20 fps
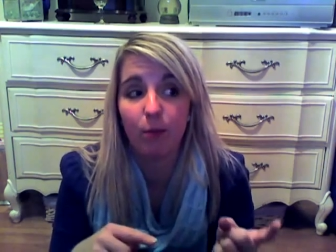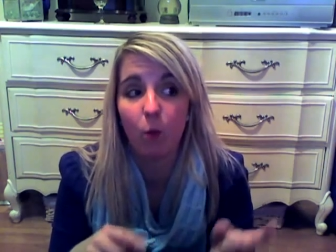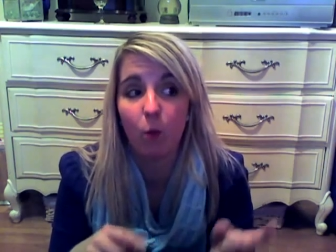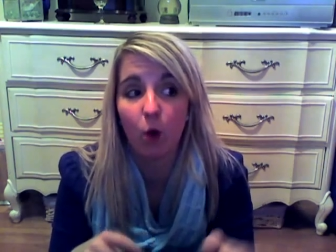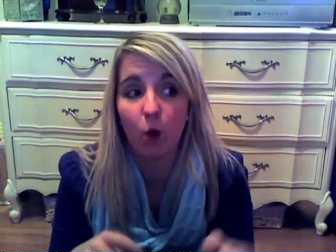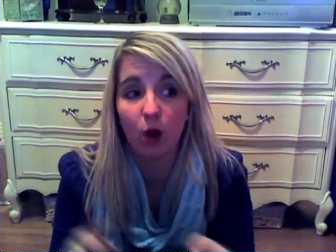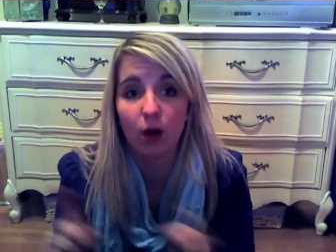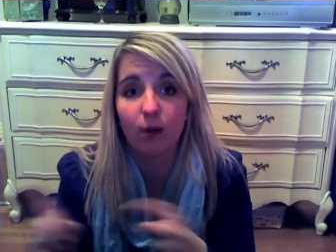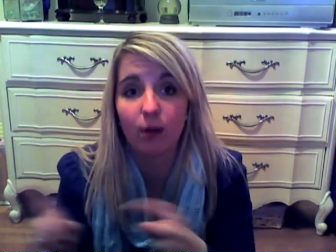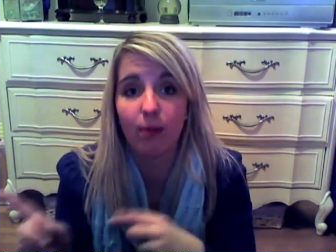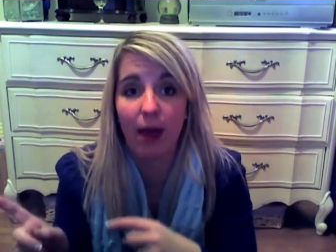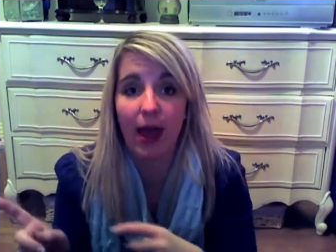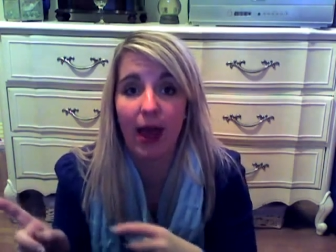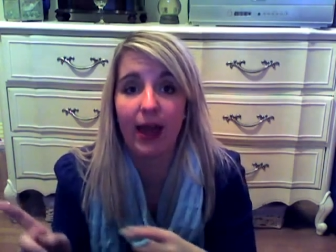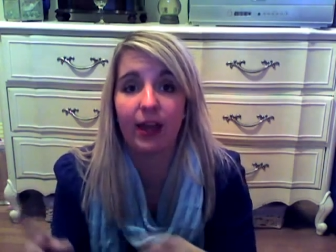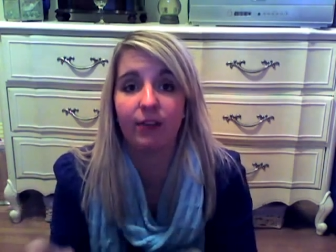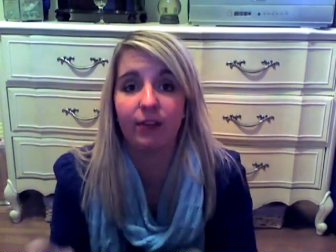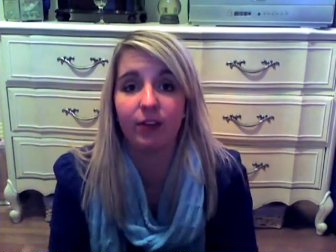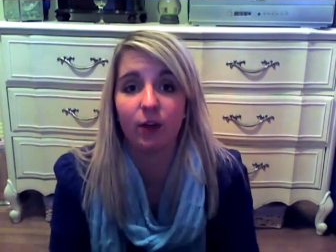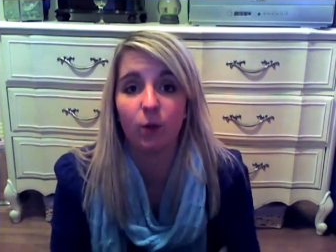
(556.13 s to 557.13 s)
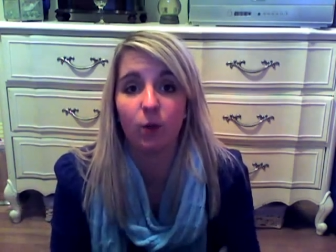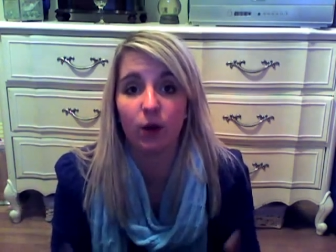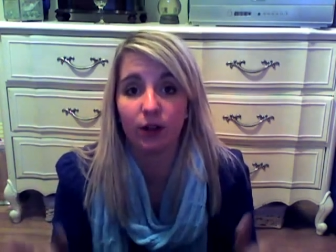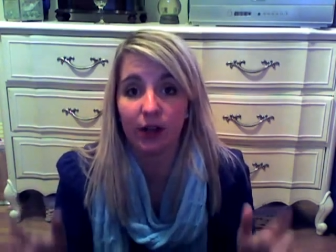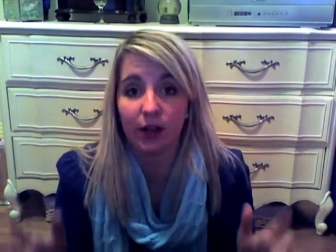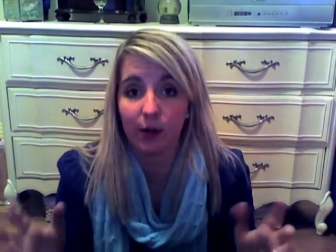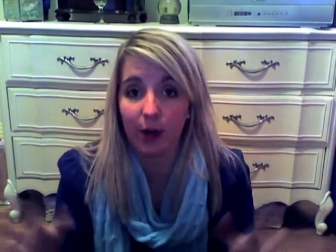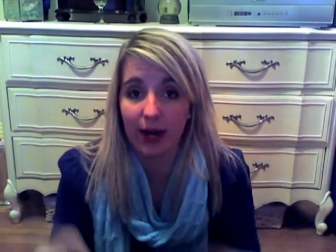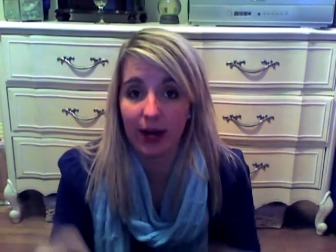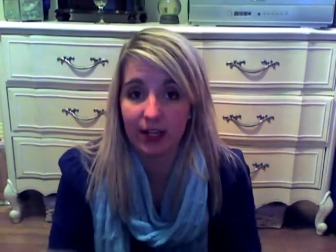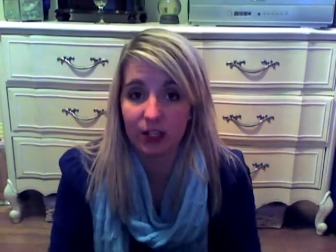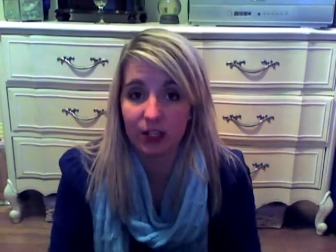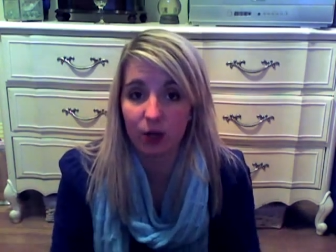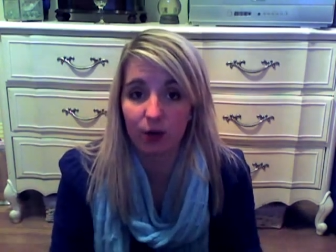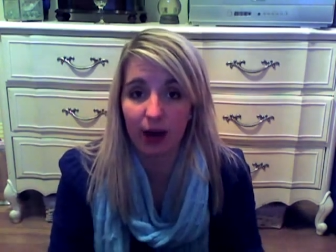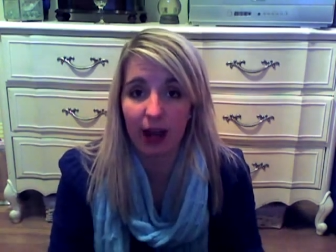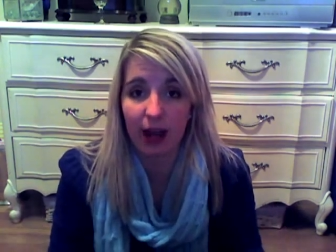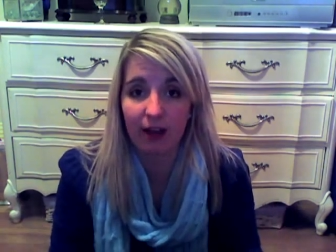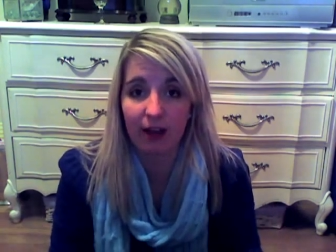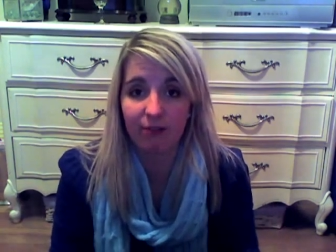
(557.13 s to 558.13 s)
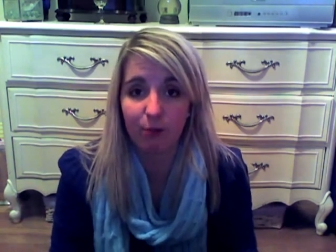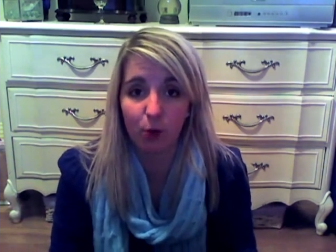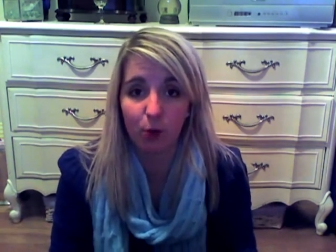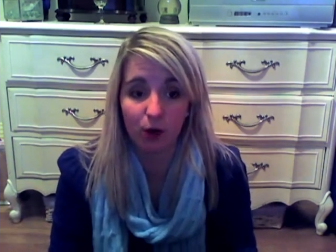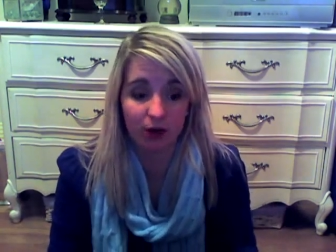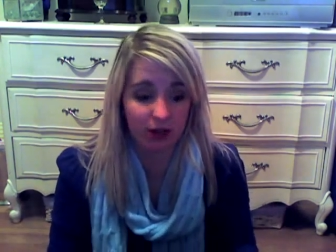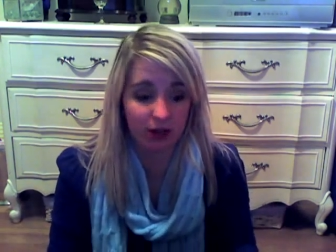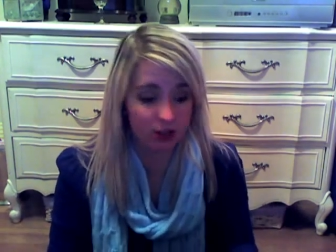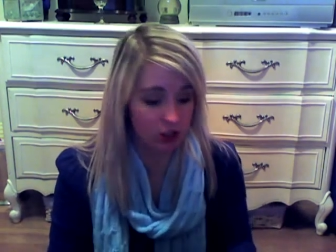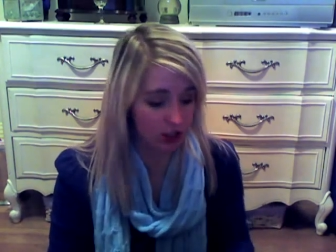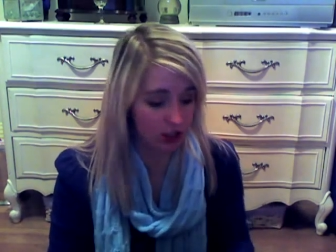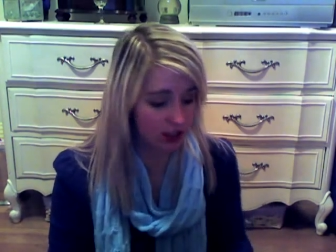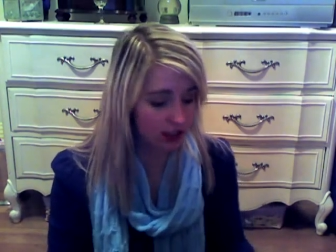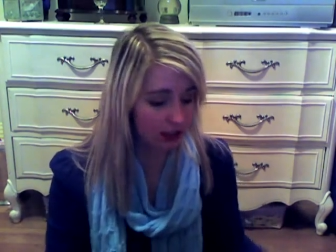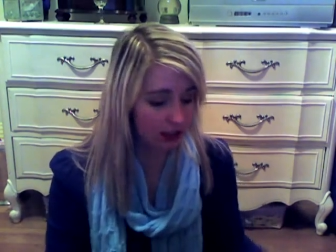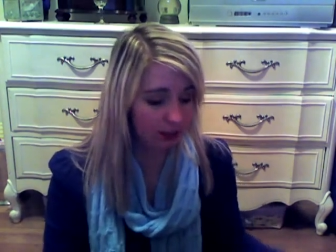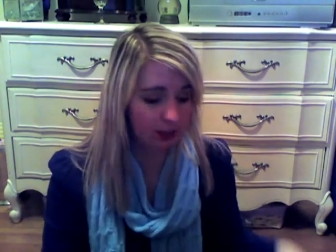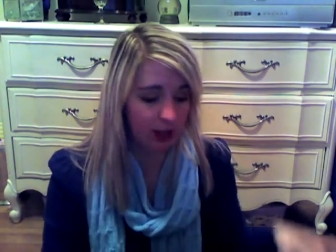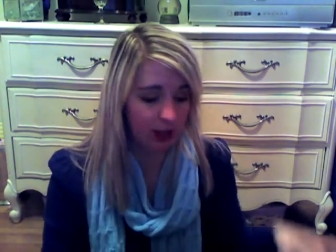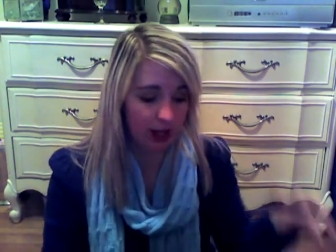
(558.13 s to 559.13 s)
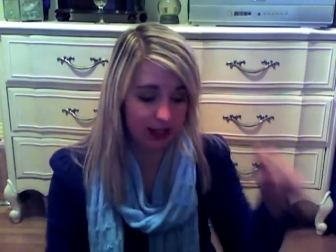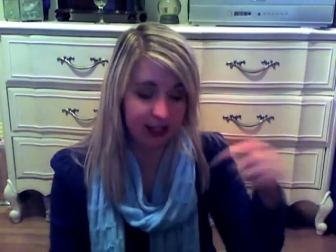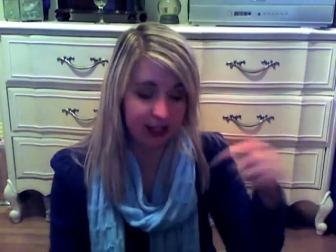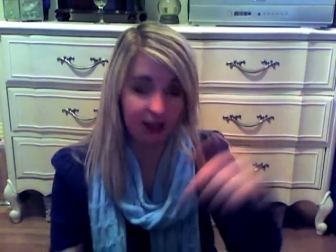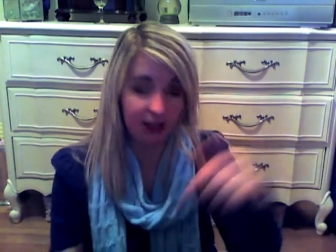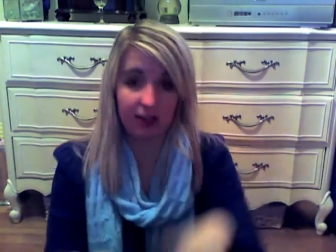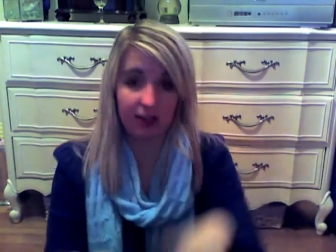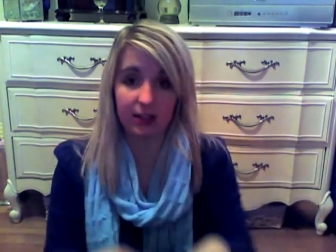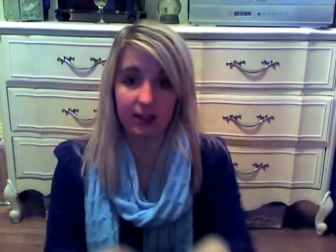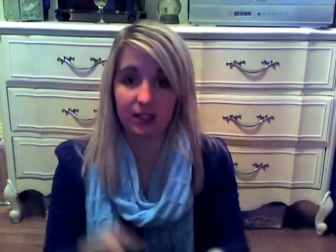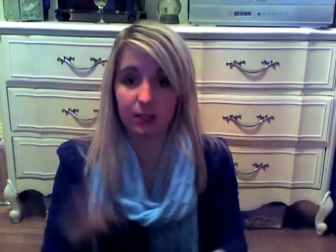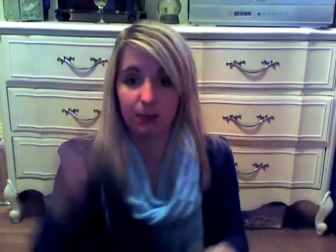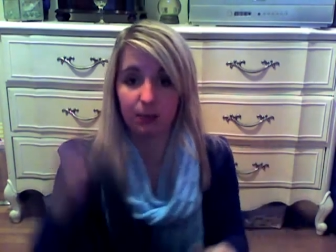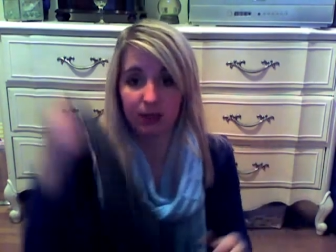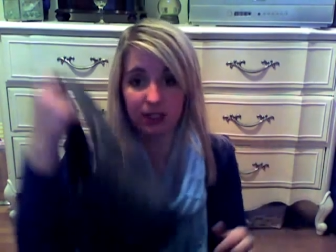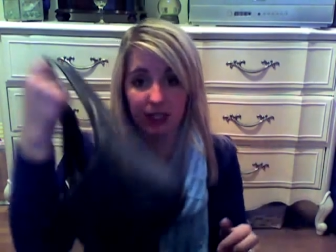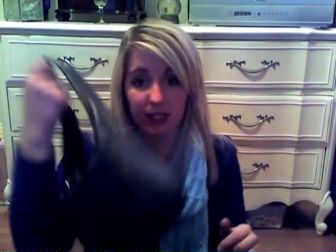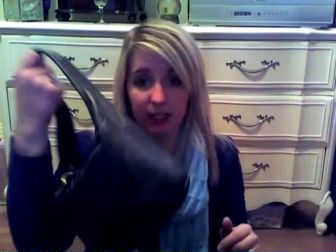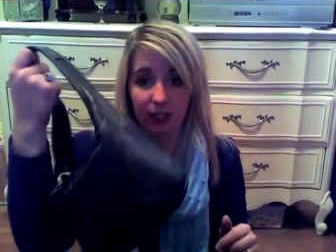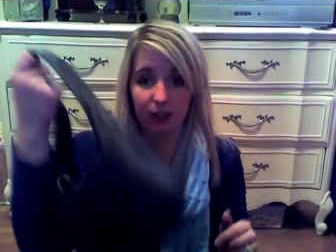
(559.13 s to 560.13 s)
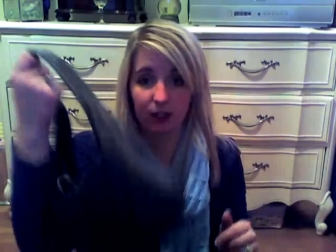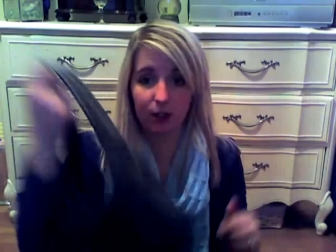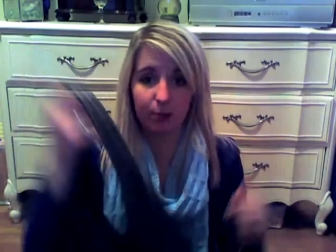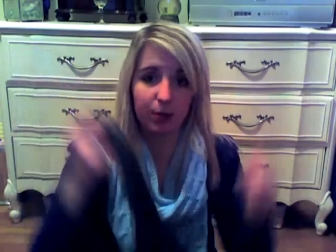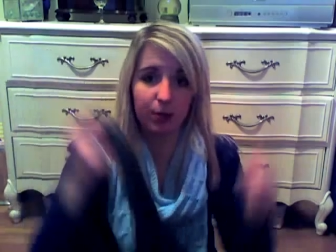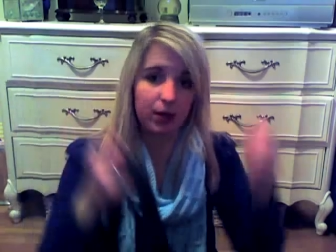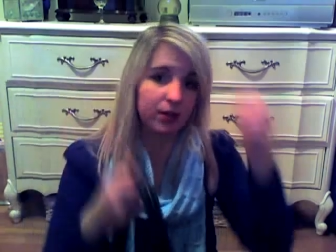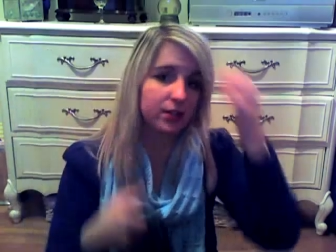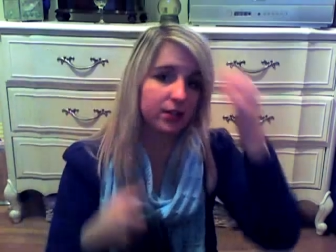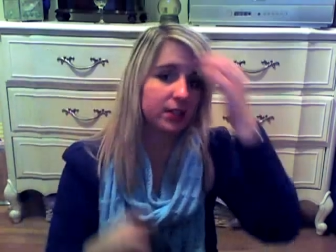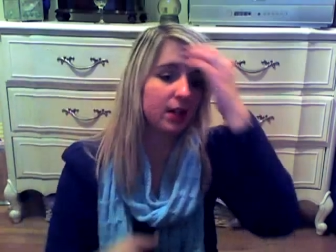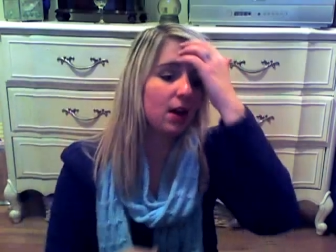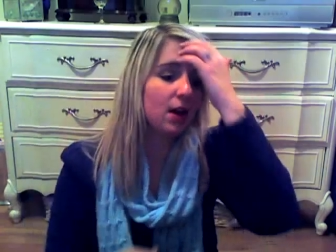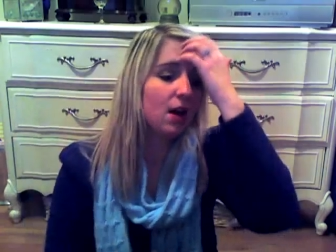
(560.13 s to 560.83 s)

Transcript: work bag if you're wondering why I don't have more than just lip gloss in this particular purse.